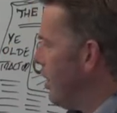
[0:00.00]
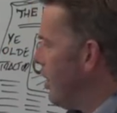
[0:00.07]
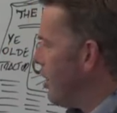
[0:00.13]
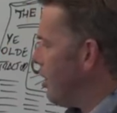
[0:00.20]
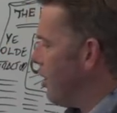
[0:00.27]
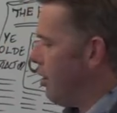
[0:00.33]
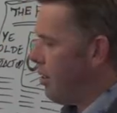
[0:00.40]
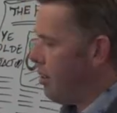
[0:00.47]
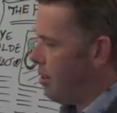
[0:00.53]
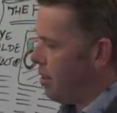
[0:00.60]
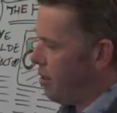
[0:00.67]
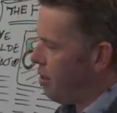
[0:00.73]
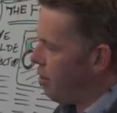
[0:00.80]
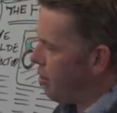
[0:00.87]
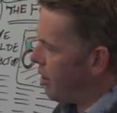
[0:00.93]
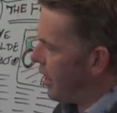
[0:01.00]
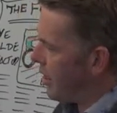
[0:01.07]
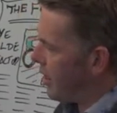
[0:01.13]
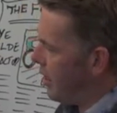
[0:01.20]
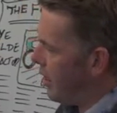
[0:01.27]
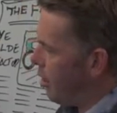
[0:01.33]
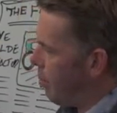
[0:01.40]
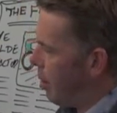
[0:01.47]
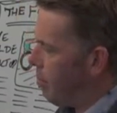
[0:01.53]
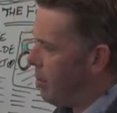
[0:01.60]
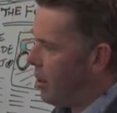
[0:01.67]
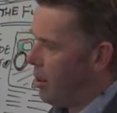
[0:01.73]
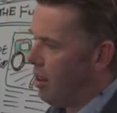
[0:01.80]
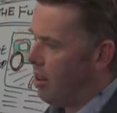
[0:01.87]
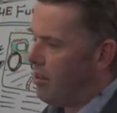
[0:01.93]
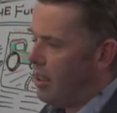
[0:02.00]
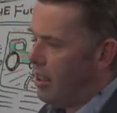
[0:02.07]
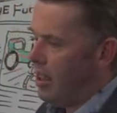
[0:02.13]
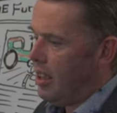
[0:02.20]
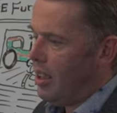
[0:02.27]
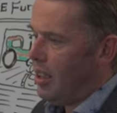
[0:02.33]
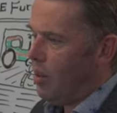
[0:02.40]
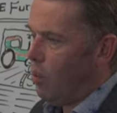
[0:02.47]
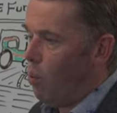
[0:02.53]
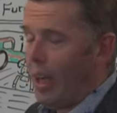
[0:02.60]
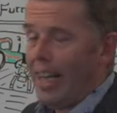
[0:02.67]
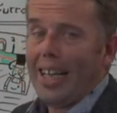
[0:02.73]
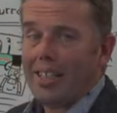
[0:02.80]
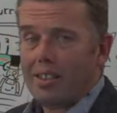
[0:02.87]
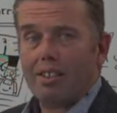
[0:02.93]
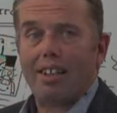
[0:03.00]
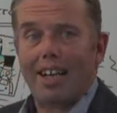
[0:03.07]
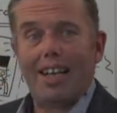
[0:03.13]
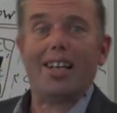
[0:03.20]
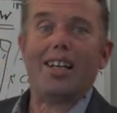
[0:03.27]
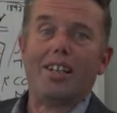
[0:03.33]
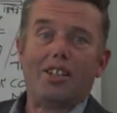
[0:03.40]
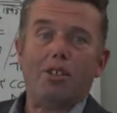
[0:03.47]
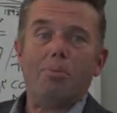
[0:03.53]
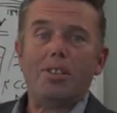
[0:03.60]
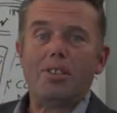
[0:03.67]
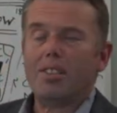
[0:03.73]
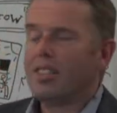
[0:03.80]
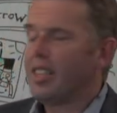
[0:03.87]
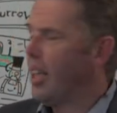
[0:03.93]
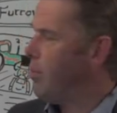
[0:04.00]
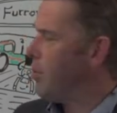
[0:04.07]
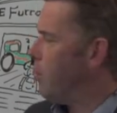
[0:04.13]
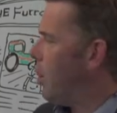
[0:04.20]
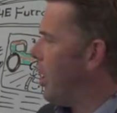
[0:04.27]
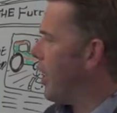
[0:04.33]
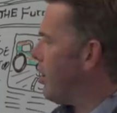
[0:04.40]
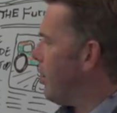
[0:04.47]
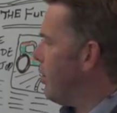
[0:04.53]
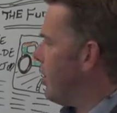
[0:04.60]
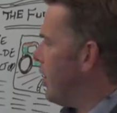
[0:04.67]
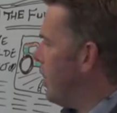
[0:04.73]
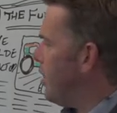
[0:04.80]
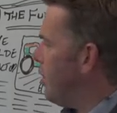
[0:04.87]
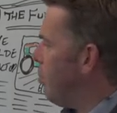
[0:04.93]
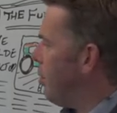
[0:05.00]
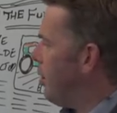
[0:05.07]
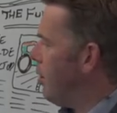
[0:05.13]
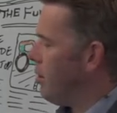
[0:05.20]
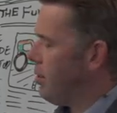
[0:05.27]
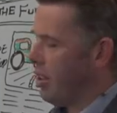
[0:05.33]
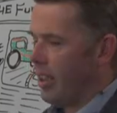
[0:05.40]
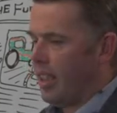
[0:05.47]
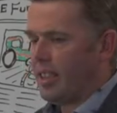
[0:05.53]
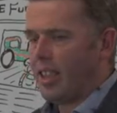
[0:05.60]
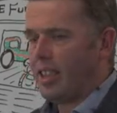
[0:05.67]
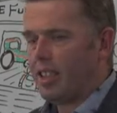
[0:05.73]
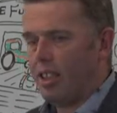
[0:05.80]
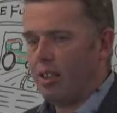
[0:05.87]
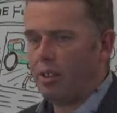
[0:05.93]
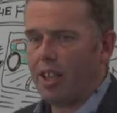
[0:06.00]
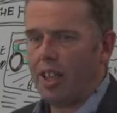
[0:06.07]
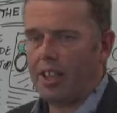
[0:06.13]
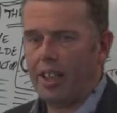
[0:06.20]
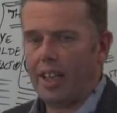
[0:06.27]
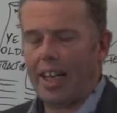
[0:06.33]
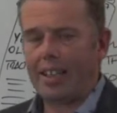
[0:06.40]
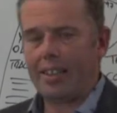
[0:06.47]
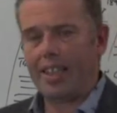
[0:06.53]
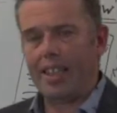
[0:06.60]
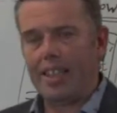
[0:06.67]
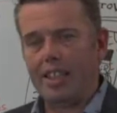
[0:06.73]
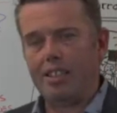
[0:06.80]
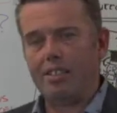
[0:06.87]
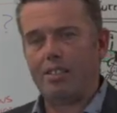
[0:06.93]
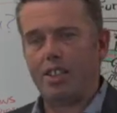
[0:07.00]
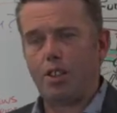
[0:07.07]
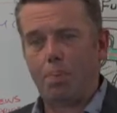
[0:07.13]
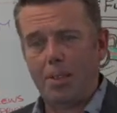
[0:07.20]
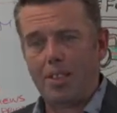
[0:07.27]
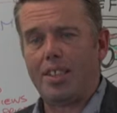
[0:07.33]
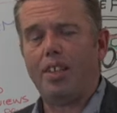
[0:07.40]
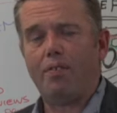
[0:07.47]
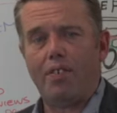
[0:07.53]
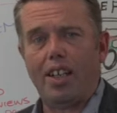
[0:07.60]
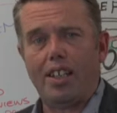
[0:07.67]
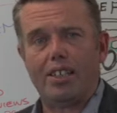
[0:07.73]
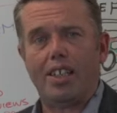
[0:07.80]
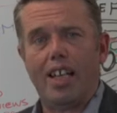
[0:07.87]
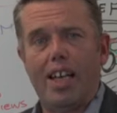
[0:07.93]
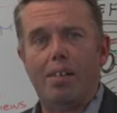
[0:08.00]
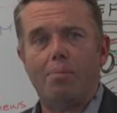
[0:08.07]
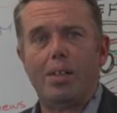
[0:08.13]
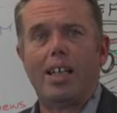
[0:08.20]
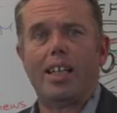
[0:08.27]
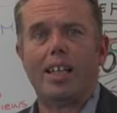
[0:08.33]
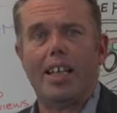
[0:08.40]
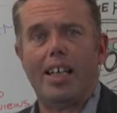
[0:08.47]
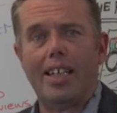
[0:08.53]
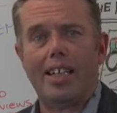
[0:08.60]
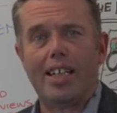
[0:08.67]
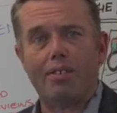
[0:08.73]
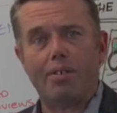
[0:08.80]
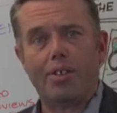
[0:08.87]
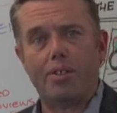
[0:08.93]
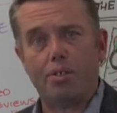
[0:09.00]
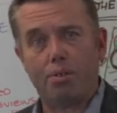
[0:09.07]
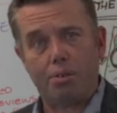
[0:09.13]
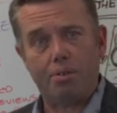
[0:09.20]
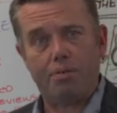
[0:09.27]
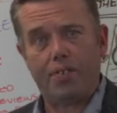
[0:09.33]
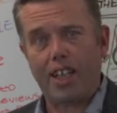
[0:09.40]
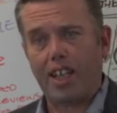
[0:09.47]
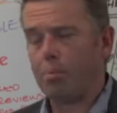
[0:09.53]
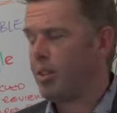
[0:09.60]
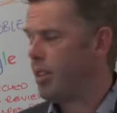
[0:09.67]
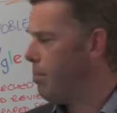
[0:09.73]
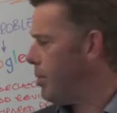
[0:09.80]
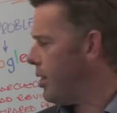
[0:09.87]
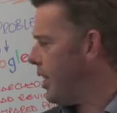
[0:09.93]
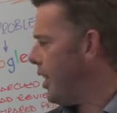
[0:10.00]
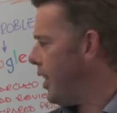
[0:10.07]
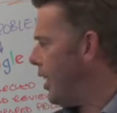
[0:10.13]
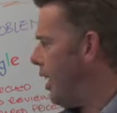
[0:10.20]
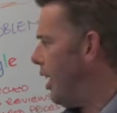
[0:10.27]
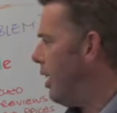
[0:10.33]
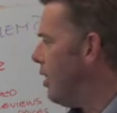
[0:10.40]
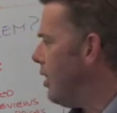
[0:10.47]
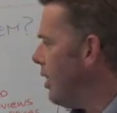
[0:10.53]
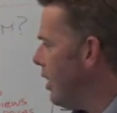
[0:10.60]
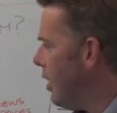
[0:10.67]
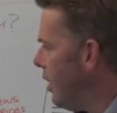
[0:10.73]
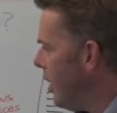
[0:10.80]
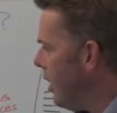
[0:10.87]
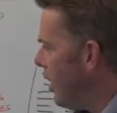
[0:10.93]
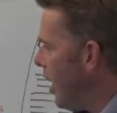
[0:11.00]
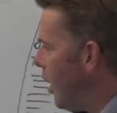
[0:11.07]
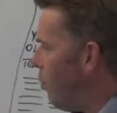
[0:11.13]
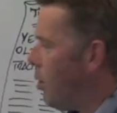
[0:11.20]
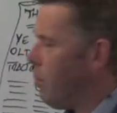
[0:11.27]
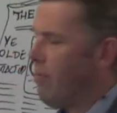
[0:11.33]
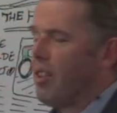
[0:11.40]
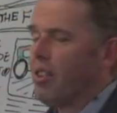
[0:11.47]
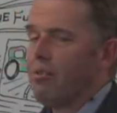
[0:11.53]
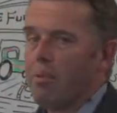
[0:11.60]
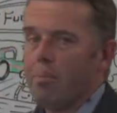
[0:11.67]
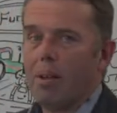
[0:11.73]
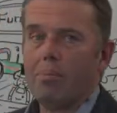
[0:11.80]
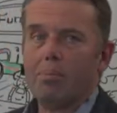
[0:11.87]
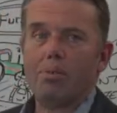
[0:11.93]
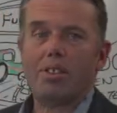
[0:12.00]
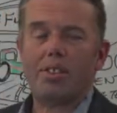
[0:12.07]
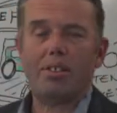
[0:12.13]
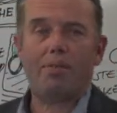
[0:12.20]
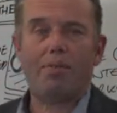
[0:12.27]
So to just add a little bit more weight to that argument in terms of why content's important, it's actually looking at the specific market in agriculture and farmers in particular. And what we've got to remember is that